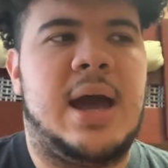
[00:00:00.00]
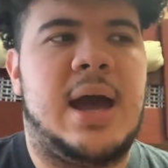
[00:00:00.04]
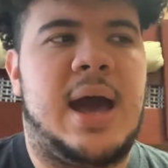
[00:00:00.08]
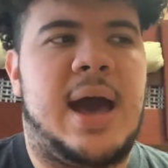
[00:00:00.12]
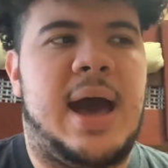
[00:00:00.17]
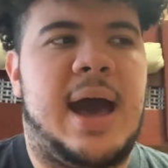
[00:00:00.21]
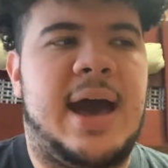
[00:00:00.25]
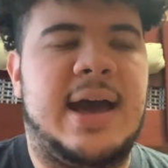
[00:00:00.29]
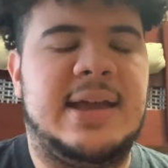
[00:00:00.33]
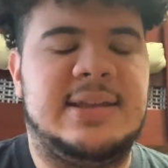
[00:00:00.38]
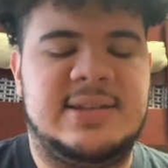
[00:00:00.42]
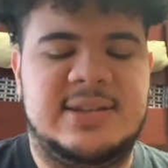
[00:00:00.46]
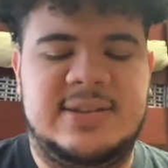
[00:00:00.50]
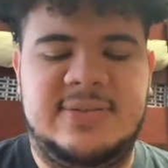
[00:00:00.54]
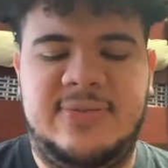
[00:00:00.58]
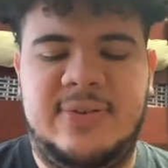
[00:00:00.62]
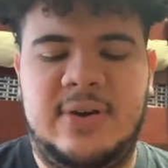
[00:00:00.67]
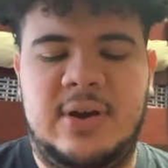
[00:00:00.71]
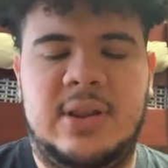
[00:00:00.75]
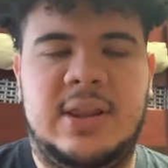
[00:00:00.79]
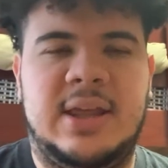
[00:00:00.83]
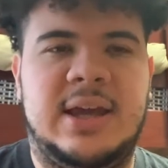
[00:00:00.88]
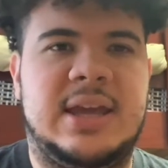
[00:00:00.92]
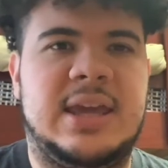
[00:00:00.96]
I just
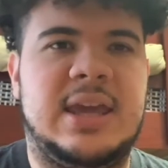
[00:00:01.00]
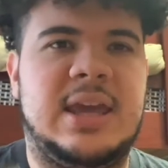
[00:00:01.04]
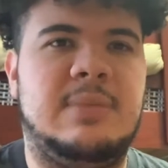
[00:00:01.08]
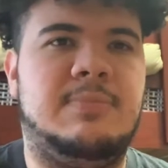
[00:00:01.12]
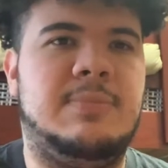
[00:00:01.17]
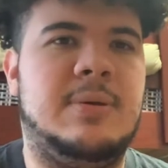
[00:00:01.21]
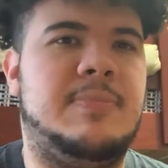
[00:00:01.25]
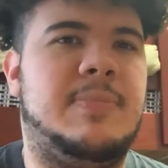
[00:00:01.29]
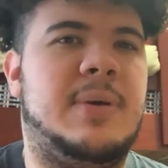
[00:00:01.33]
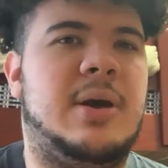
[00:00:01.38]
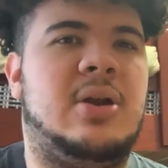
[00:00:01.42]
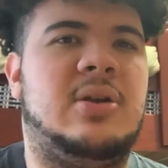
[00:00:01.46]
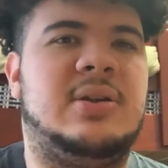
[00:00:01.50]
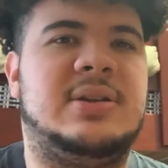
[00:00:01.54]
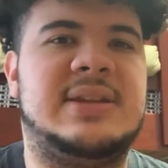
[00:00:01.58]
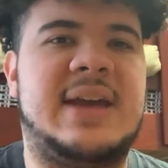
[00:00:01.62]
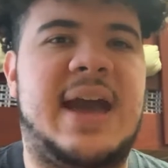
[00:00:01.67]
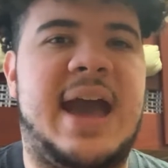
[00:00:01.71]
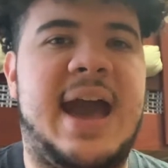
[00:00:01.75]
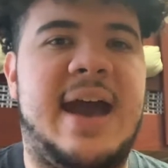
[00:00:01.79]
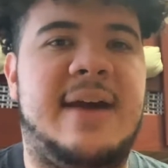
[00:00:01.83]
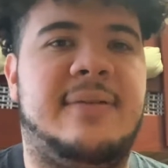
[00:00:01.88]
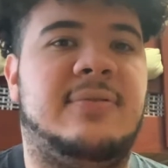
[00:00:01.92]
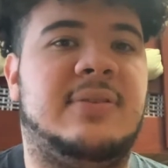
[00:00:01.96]
felt like it'd be better to
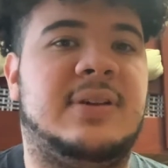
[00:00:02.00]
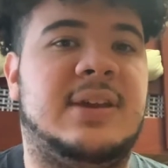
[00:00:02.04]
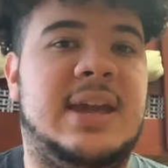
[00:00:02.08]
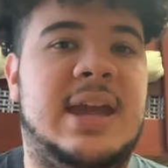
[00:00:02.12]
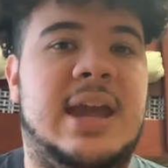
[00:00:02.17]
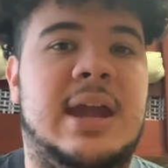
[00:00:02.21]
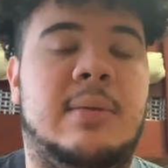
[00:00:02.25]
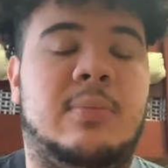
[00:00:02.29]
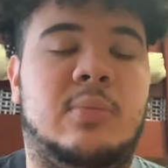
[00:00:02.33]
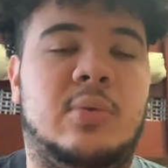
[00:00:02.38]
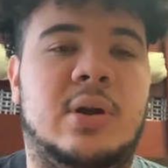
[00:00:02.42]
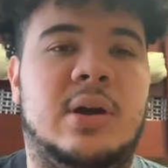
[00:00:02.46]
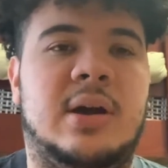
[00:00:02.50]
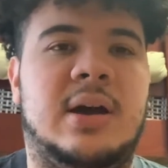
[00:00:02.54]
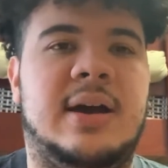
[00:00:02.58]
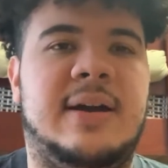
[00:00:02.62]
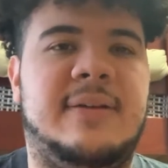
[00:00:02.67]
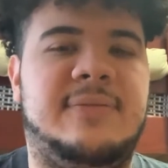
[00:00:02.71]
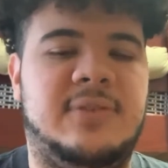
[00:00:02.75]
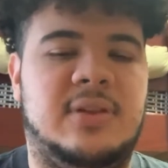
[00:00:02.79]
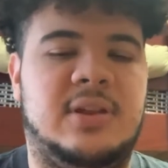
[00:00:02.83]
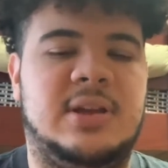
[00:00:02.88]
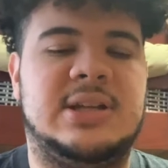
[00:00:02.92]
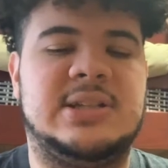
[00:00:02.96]
have a camera. I
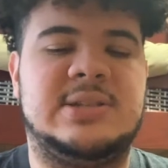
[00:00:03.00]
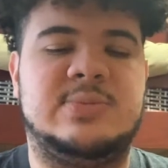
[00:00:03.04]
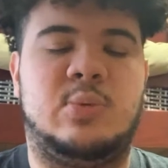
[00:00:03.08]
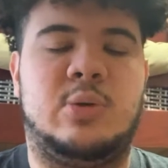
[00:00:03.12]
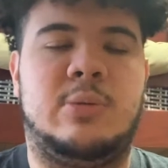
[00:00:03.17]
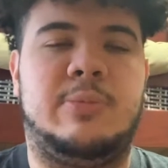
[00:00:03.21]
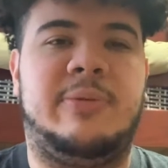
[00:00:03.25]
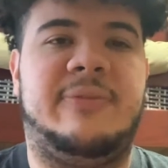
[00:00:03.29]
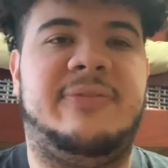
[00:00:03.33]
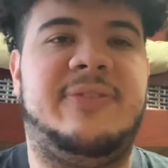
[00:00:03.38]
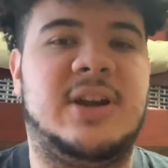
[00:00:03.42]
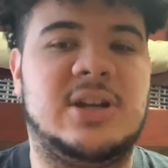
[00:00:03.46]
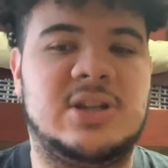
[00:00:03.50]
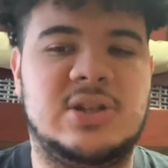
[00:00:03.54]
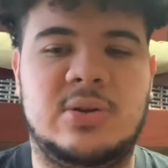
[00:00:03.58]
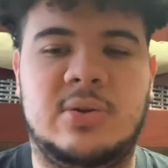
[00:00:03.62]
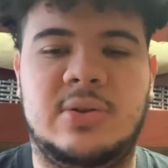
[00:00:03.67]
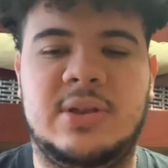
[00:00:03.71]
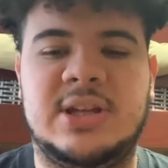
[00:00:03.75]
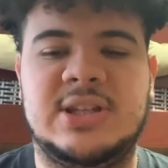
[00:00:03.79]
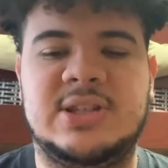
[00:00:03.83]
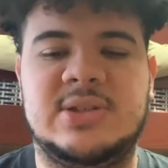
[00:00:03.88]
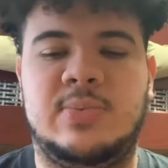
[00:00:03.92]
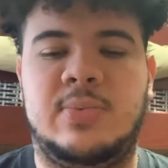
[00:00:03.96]
feel like it's more professional
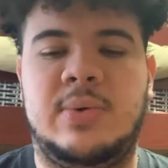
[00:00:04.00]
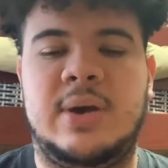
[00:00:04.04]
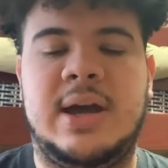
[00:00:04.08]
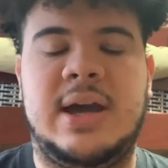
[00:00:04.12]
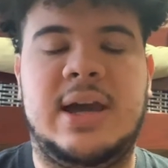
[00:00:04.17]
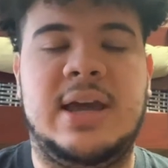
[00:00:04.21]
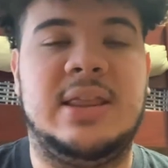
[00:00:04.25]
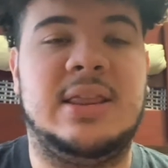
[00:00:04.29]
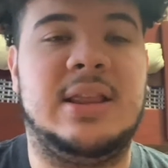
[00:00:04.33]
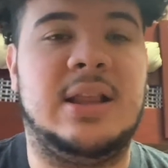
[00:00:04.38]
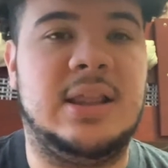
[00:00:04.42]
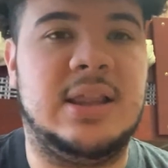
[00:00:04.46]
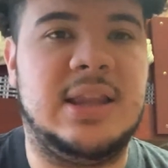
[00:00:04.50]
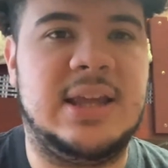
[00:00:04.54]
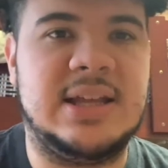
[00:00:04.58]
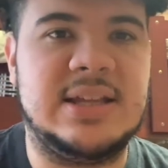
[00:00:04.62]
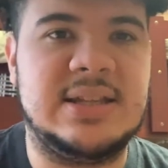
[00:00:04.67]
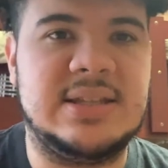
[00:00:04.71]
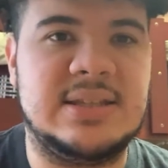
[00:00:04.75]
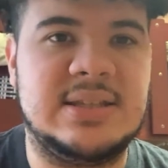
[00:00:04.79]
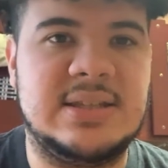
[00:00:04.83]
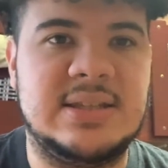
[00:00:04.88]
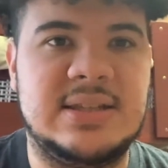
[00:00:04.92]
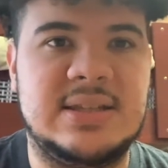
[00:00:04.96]
this way. The
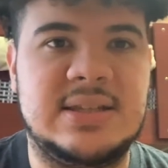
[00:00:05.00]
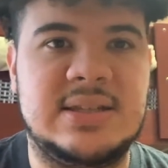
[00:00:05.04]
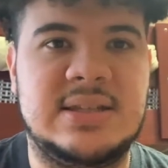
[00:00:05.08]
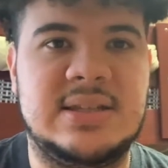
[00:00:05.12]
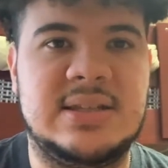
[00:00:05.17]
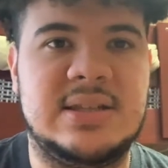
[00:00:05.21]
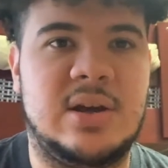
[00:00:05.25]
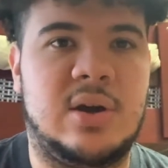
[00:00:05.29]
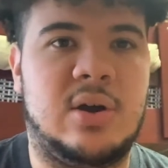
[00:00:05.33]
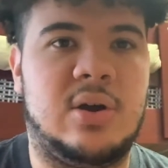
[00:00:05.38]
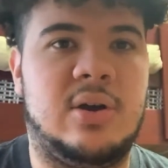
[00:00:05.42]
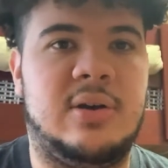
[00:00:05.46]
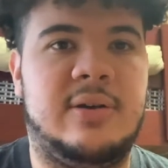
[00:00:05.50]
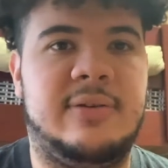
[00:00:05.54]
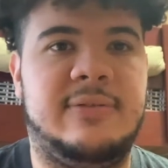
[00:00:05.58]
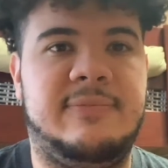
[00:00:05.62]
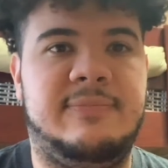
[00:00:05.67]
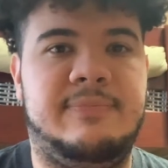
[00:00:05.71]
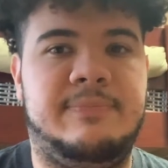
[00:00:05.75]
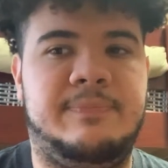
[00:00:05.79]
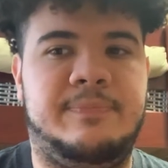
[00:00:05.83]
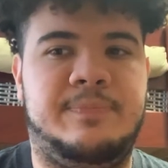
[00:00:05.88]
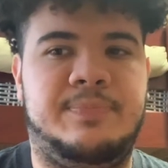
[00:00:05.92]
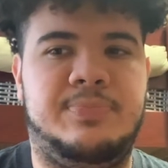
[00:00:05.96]
lenses are,
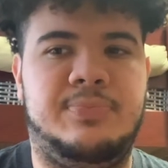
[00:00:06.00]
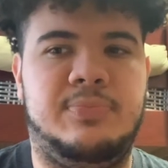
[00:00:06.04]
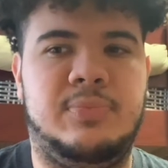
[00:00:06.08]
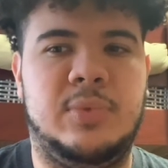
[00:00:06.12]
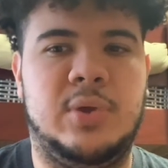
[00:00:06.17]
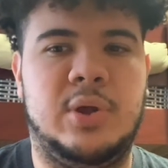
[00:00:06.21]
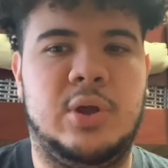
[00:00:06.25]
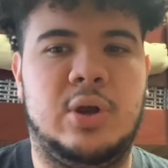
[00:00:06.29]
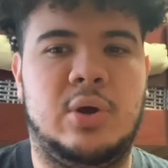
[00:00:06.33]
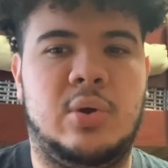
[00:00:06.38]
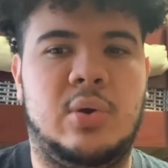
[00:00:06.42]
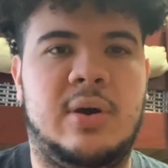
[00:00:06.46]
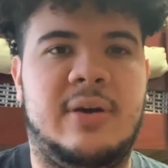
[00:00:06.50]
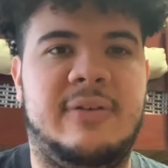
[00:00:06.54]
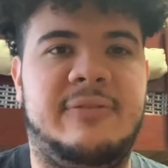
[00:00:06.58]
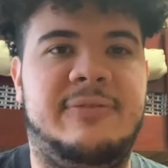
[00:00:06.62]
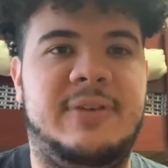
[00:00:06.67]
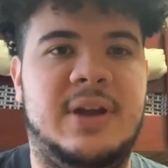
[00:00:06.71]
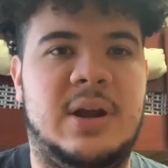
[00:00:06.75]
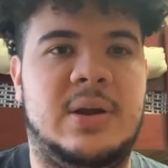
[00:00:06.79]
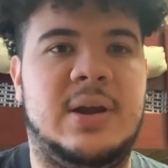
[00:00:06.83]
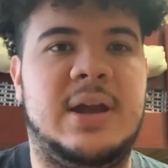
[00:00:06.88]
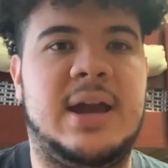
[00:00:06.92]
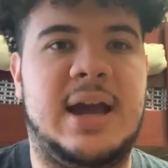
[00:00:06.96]
are
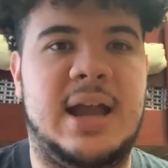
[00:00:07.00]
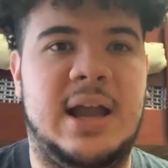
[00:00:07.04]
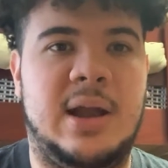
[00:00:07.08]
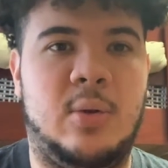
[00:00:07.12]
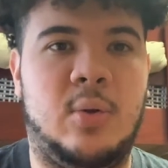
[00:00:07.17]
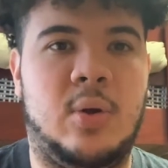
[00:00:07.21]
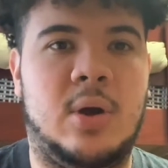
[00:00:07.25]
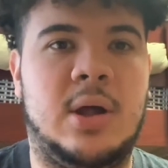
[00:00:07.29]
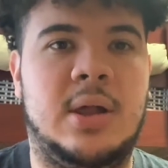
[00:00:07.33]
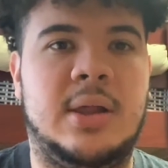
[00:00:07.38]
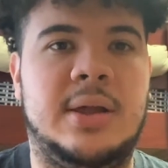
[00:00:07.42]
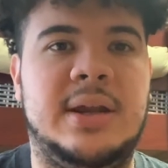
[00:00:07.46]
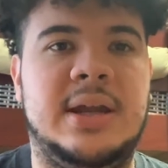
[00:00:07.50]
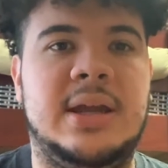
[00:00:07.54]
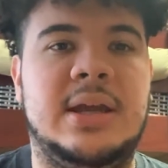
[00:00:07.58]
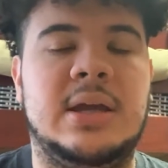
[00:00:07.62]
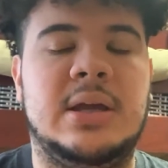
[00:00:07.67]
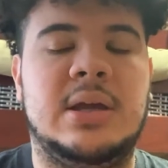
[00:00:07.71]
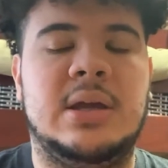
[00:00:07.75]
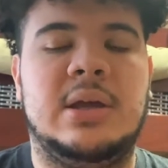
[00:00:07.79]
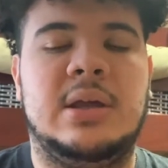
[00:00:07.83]
very high quality.